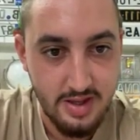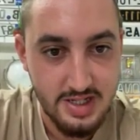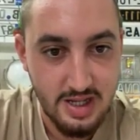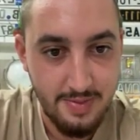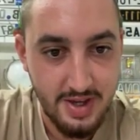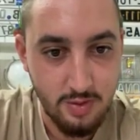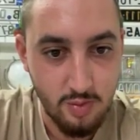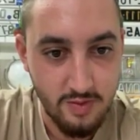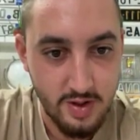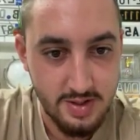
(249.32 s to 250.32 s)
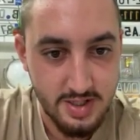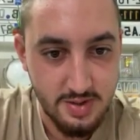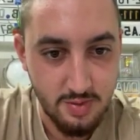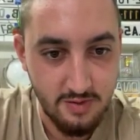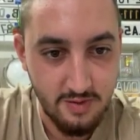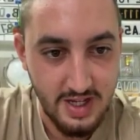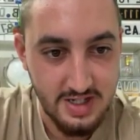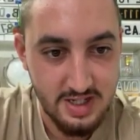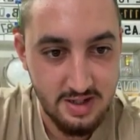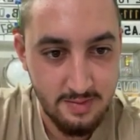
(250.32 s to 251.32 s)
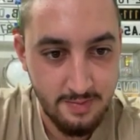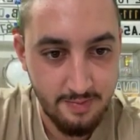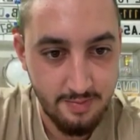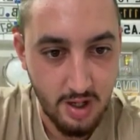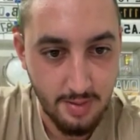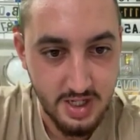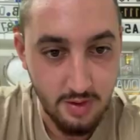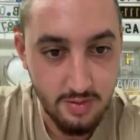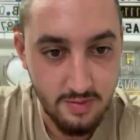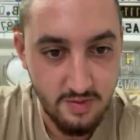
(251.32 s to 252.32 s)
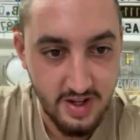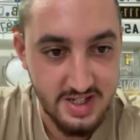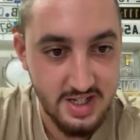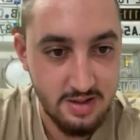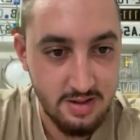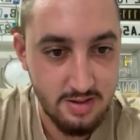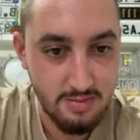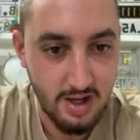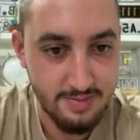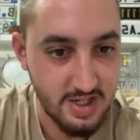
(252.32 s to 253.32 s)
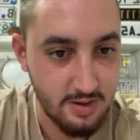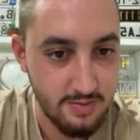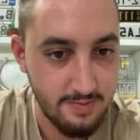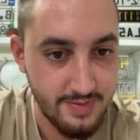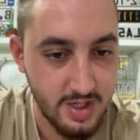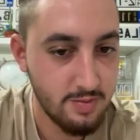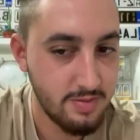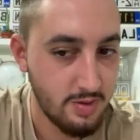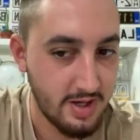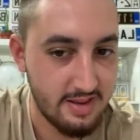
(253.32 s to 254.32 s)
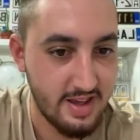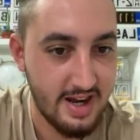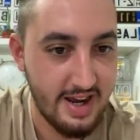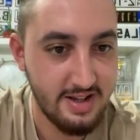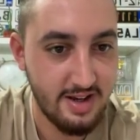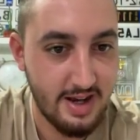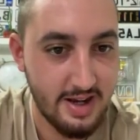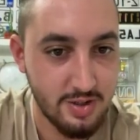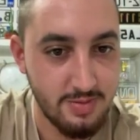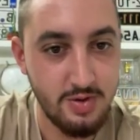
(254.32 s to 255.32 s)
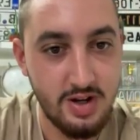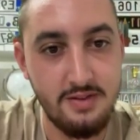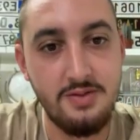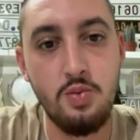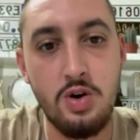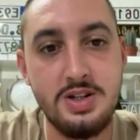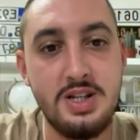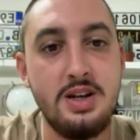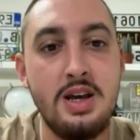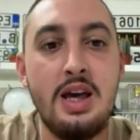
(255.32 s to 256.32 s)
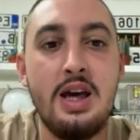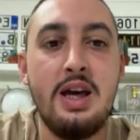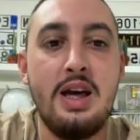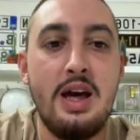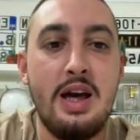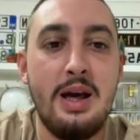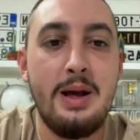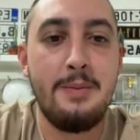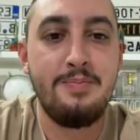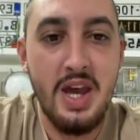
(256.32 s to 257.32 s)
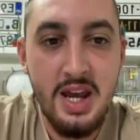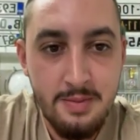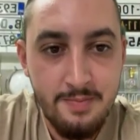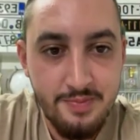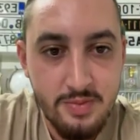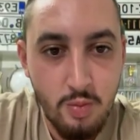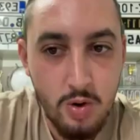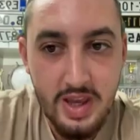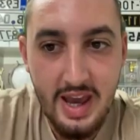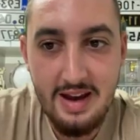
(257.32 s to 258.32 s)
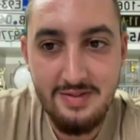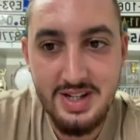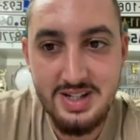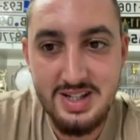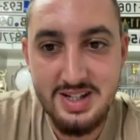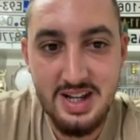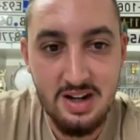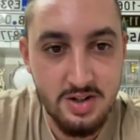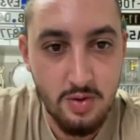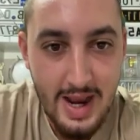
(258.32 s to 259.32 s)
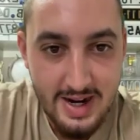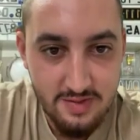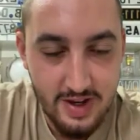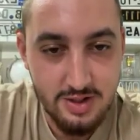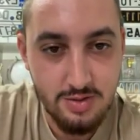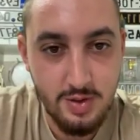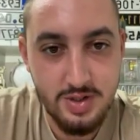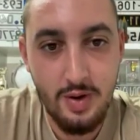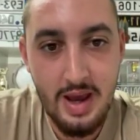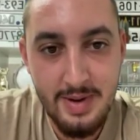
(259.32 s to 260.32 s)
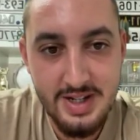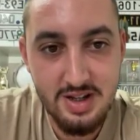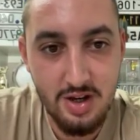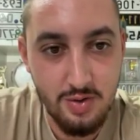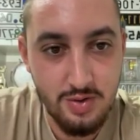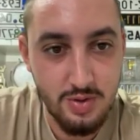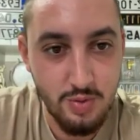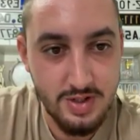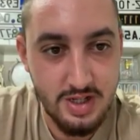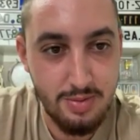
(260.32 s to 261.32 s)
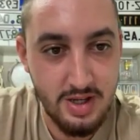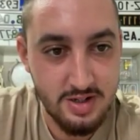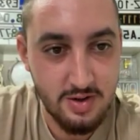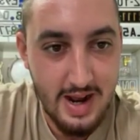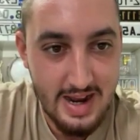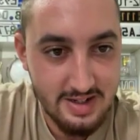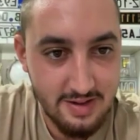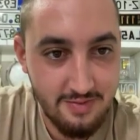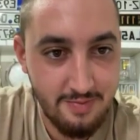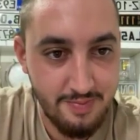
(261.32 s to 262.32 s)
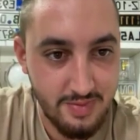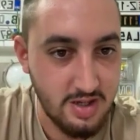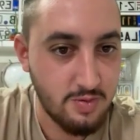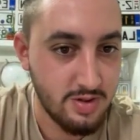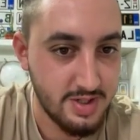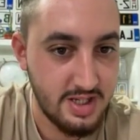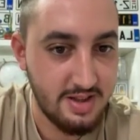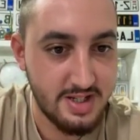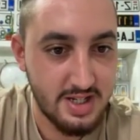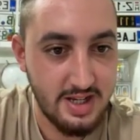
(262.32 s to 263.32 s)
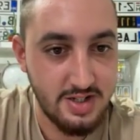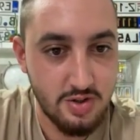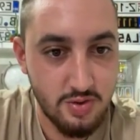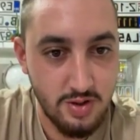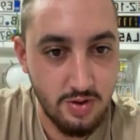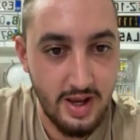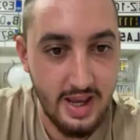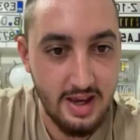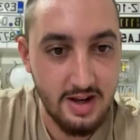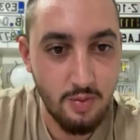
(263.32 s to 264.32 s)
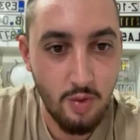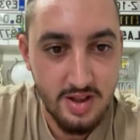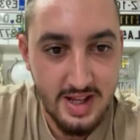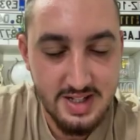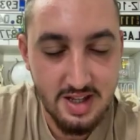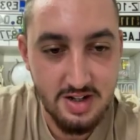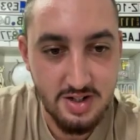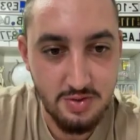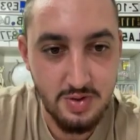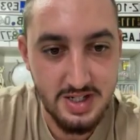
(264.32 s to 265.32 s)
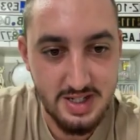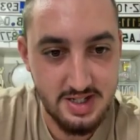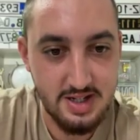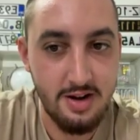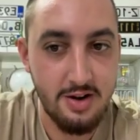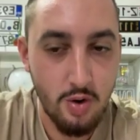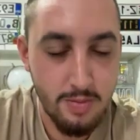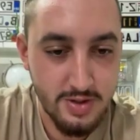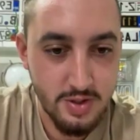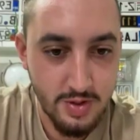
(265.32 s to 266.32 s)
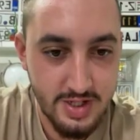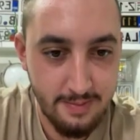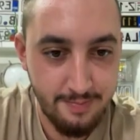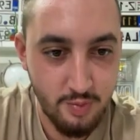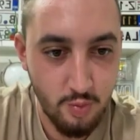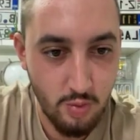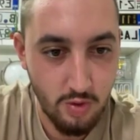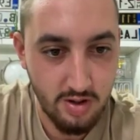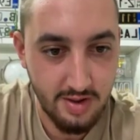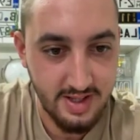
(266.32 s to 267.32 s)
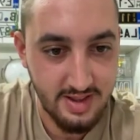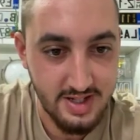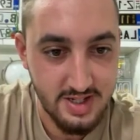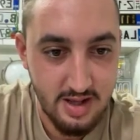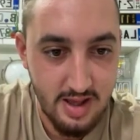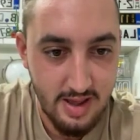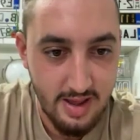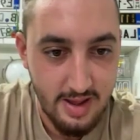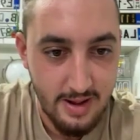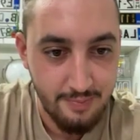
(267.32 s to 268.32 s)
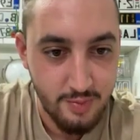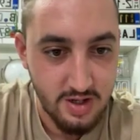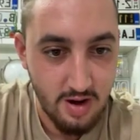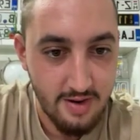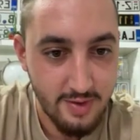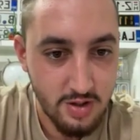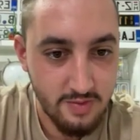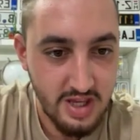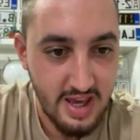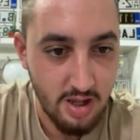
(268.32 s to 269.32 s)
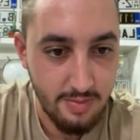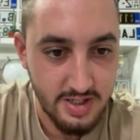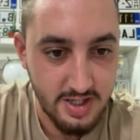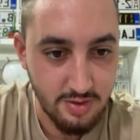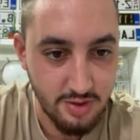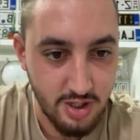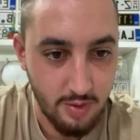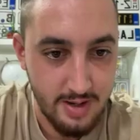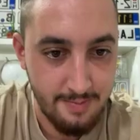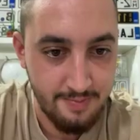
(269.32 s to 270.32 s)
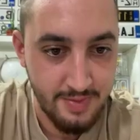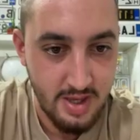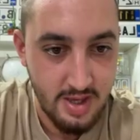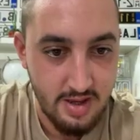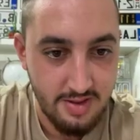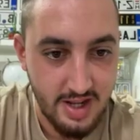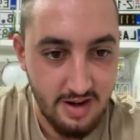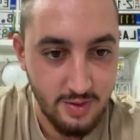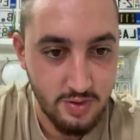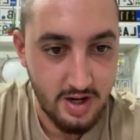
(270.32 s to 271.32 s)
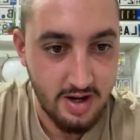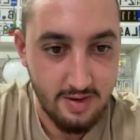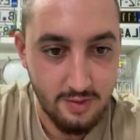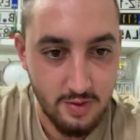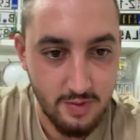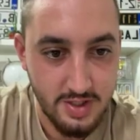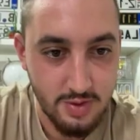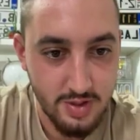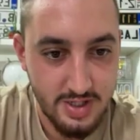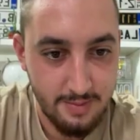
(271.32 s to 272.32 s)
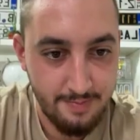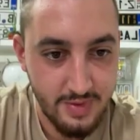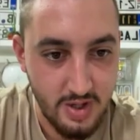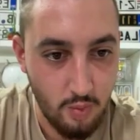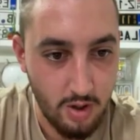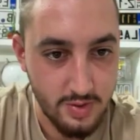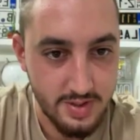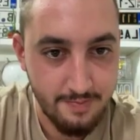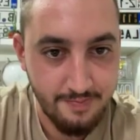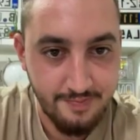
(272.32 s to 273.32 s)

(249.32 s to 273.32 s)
Same thing in reverse, this one fades in, pops out, fades in, pops out. So you can add that attribute if you want it. Then what we have is this interactive attribute. So MS code tooltip interactive equals in this case true. And what that's gonna do is this, a normal tooltip will work like this. When you're hovered over the element, it'll show up. Then if you try to hover over the tooltip, it won't.